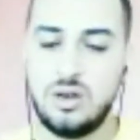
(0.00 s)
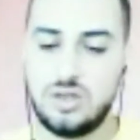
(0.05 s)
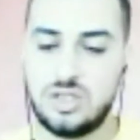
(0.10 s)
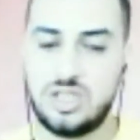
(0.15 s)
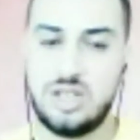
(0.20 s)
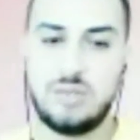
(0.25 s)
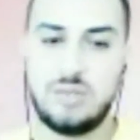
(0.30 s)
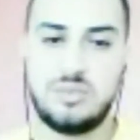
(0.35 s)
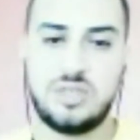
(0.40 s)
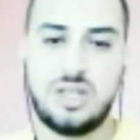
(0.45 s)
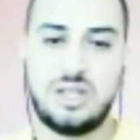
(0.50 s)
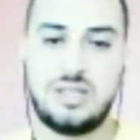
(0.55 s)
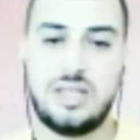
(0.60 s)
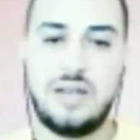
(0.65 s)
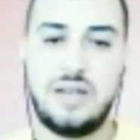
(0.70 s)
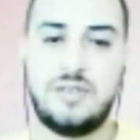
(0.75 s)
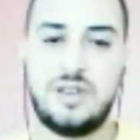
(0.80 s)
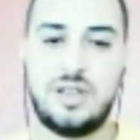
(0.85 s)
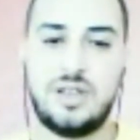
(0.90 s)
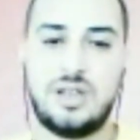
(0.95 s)

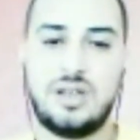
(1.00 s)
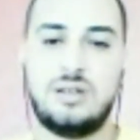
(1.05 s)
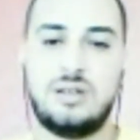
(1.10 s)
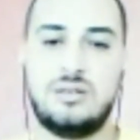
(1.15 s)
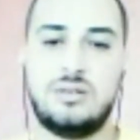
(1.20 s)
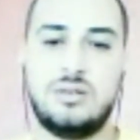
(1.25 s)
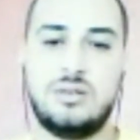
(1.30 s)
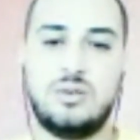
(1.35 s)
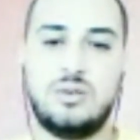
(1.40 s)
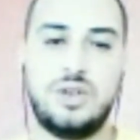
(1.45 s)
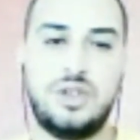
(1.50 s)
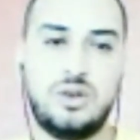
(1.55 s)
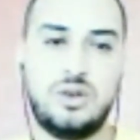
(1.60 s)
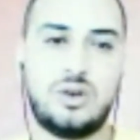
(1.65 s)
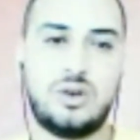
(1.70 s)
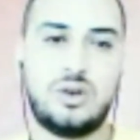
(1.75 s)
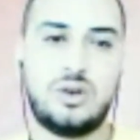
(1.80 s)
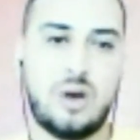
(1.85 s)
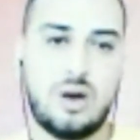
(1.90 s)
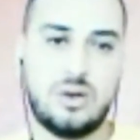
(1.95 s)
Jumpstart Africa. When
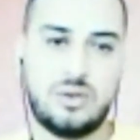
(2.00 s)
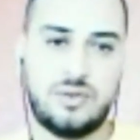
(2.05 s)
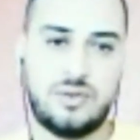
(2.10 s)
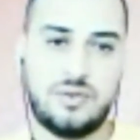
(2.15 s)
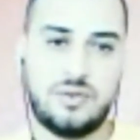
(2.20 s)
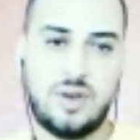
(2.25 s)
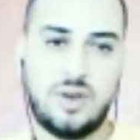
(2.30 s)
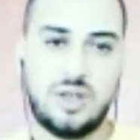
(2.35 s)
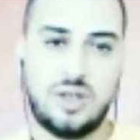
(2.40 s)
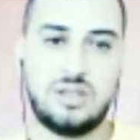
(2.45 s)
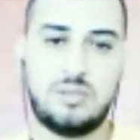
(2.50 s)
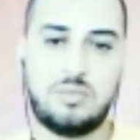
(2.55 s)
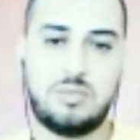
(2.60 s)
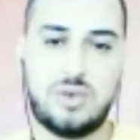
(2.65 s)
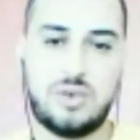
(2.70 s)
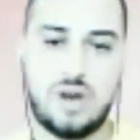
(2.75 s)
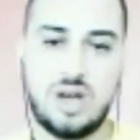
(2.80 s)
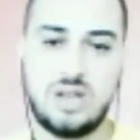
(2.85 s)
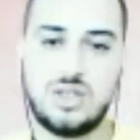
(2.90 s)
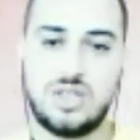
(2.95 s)
you crowdfund a
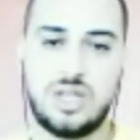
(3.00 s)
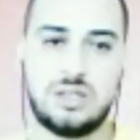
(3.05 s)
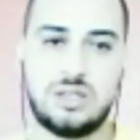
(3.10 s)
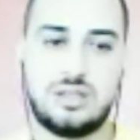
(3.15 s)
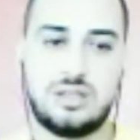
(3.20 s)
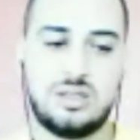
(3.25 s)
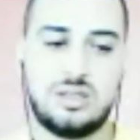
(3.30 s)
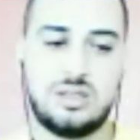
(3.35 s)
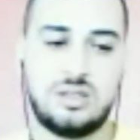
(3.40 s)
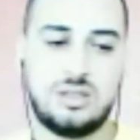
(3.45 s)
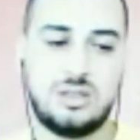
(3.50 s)
project,